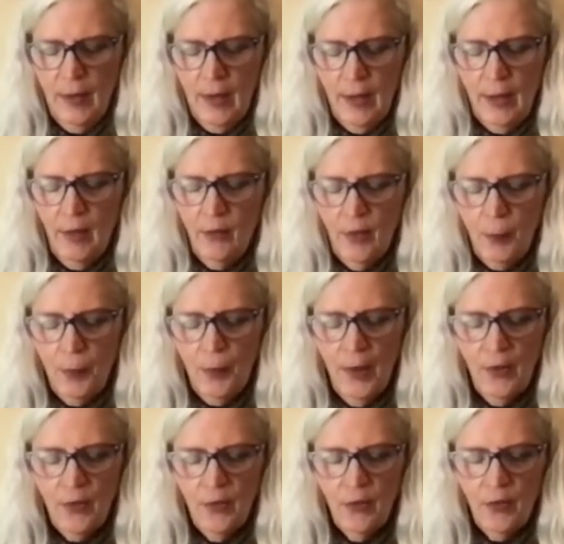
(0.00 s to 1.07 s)
It is the
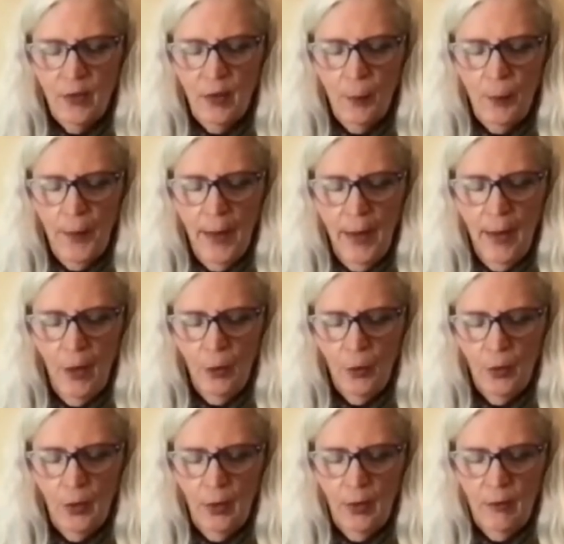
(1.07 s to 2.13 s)
presence and the
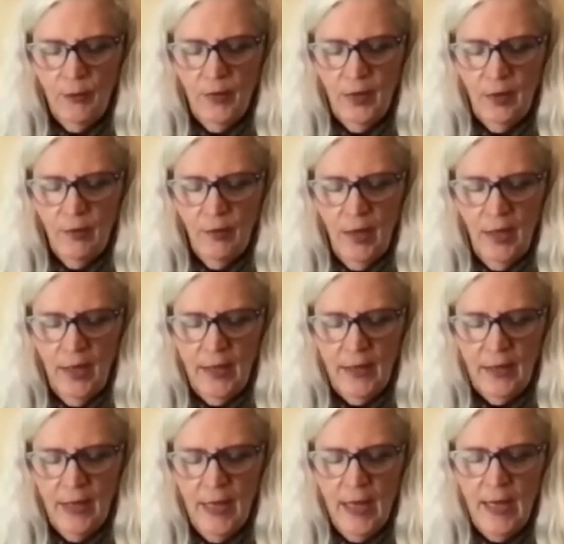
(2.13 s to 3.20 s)
power of the
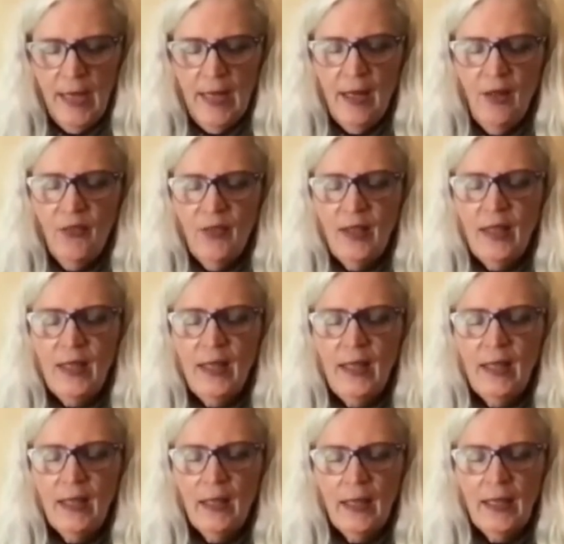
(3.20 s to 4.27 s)
divine. It is the
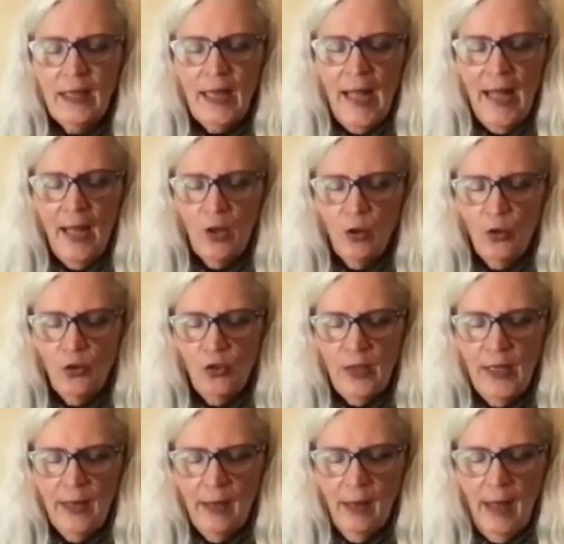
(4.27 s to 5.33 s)
healing
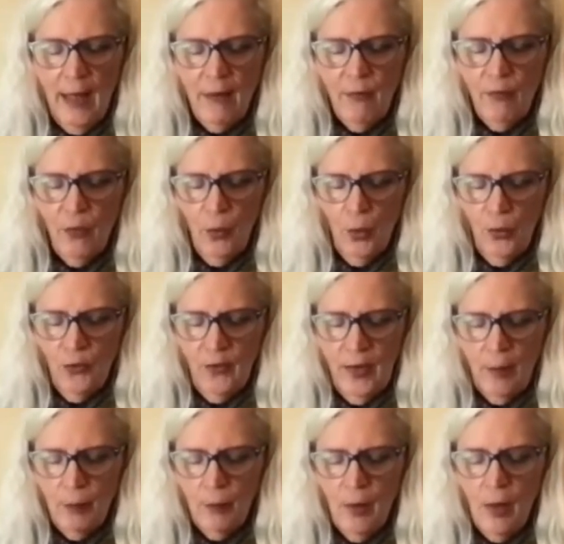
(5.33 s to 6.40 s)
energy and life force
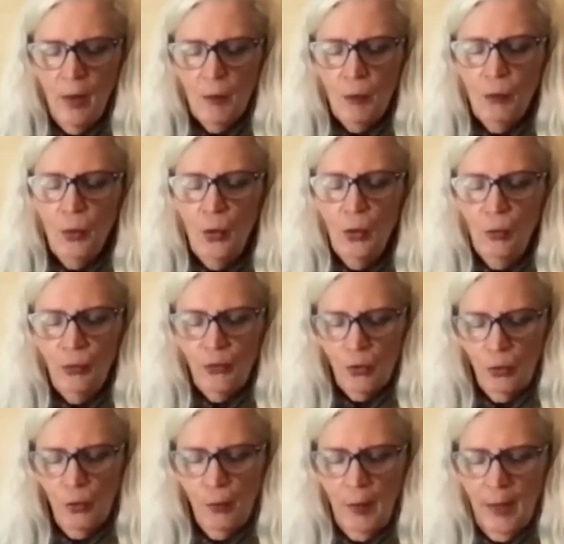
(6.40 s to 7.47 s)
that moves
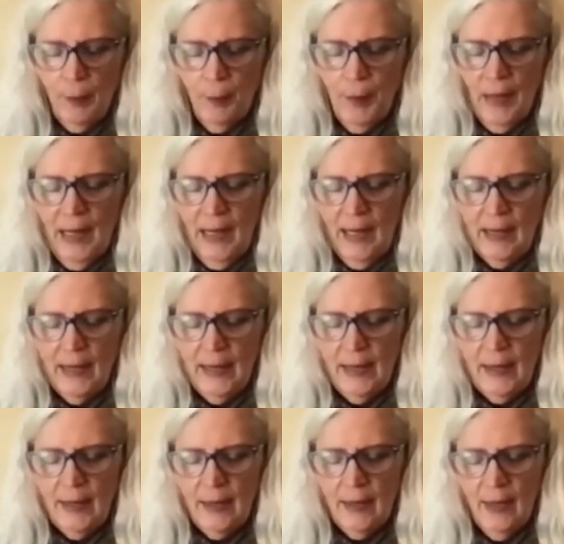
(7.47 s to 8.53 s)
through my
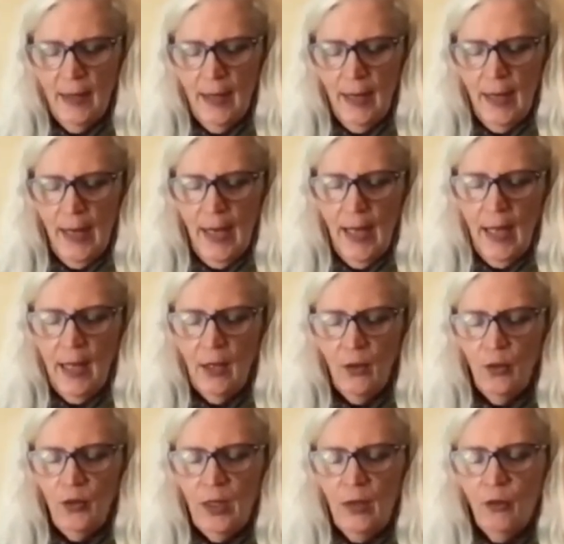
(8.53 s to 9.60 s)
body
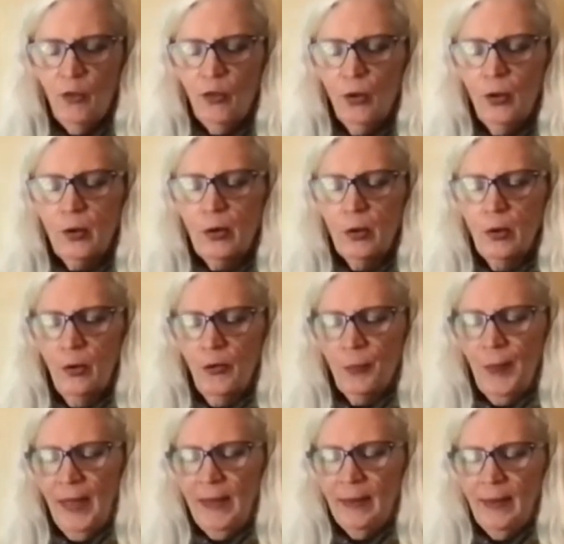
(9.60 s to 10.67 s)
and encircles
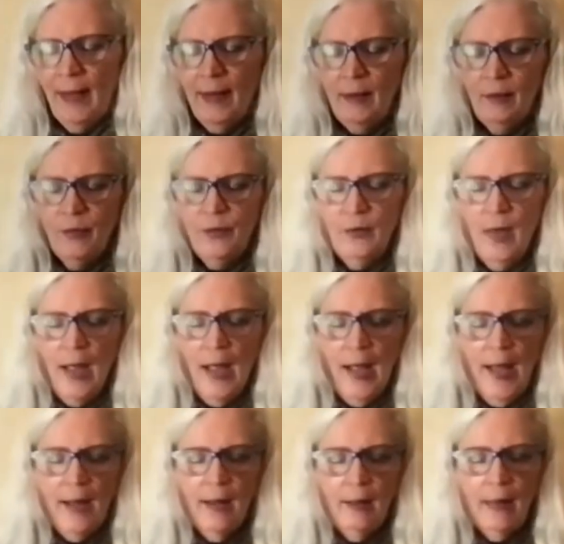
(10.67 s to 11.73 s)
my life
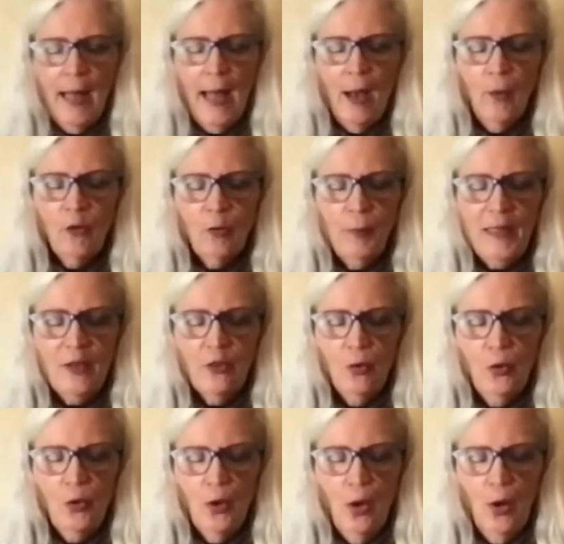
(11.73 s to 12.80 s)
and allows me to
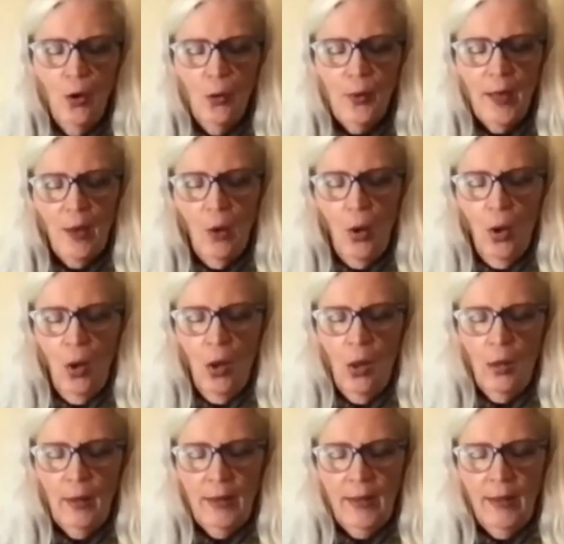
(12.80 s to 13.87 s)
know that
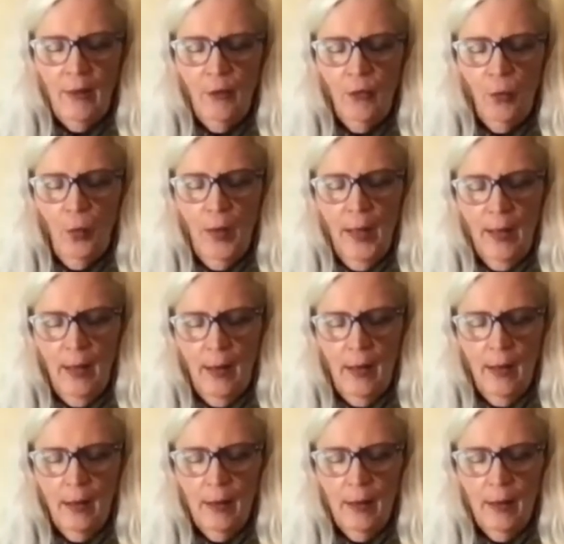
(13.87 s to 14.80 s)
all is well,